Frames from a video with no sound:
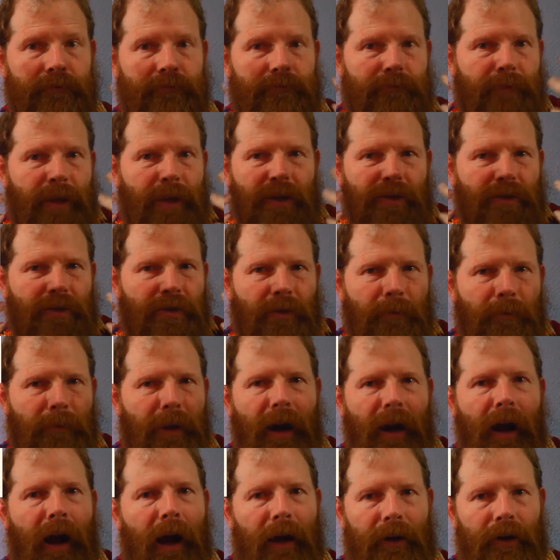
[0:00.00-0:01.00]
It makes you a
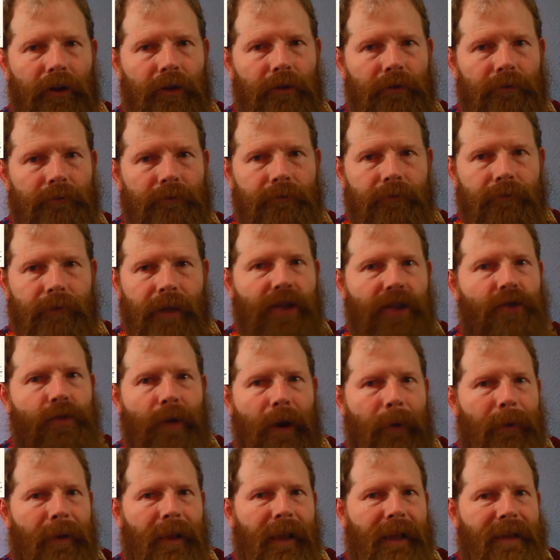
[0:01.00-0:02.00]
bit hotter. That's
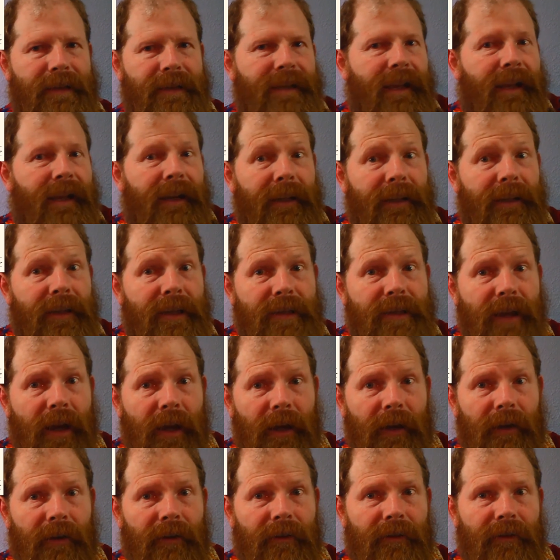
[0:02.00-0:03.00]
why we like standing in the
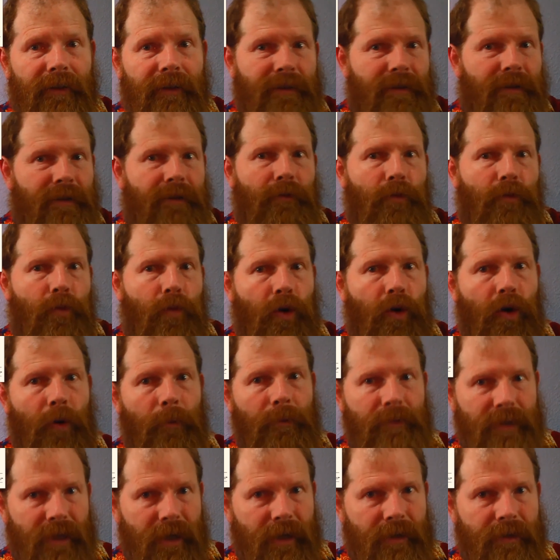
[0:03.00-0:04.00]
sun, because it
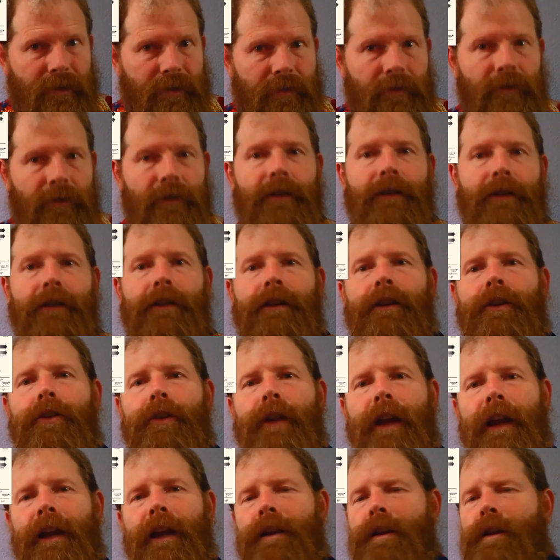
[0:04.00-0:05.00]
warms us.
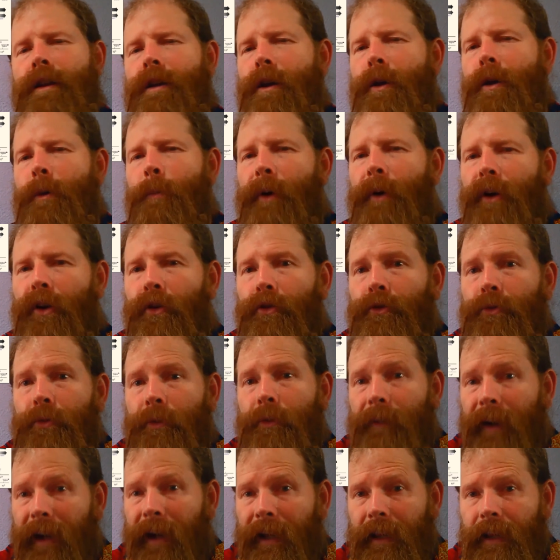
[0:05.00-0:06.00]
Okay, but
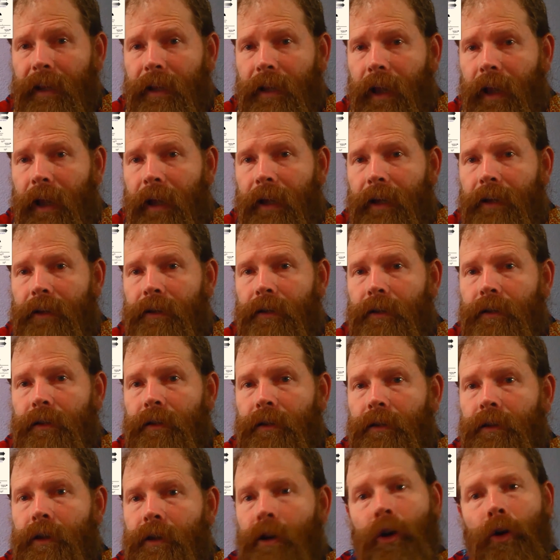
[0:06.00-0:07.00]
ultraviolet light,
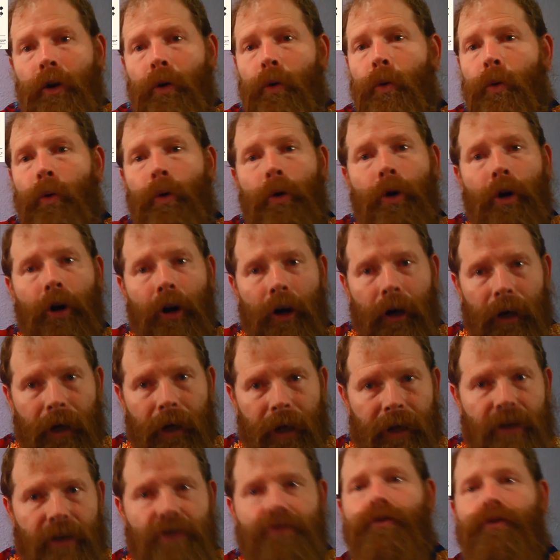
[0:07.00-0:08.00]
or
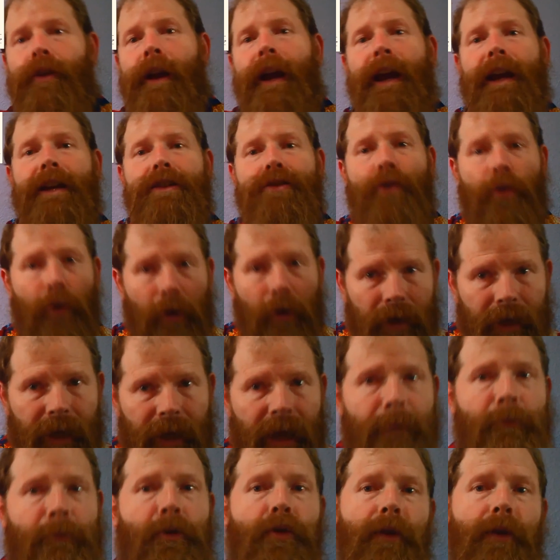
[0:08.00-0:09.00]
X-rays or
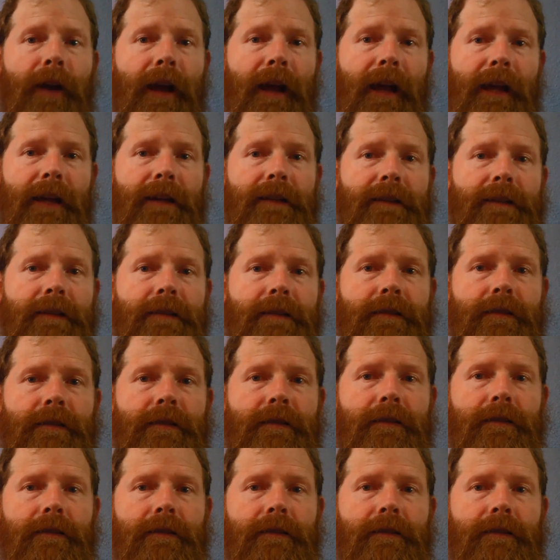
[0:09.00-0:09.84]
gamma rays,